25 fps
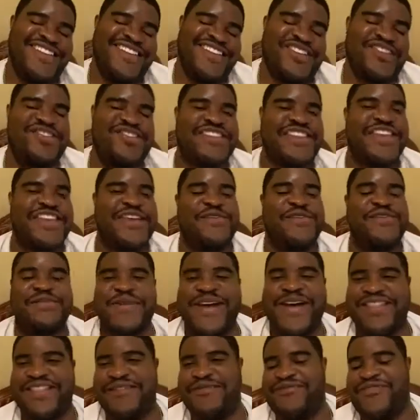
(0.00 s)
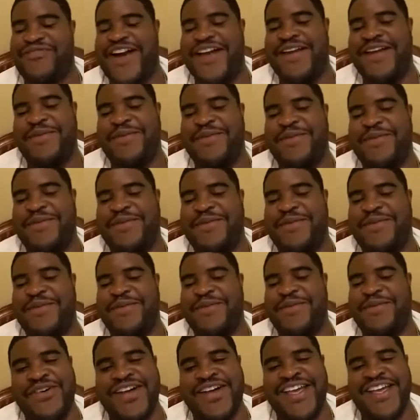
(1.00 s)
you see he was about to fight before the
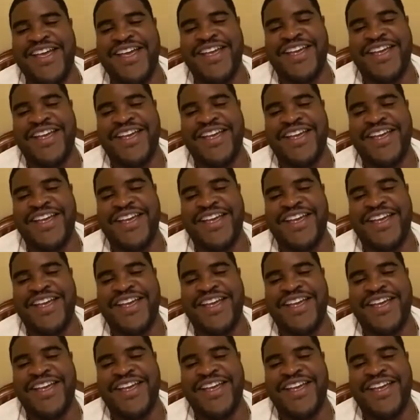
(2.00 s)
bowl game?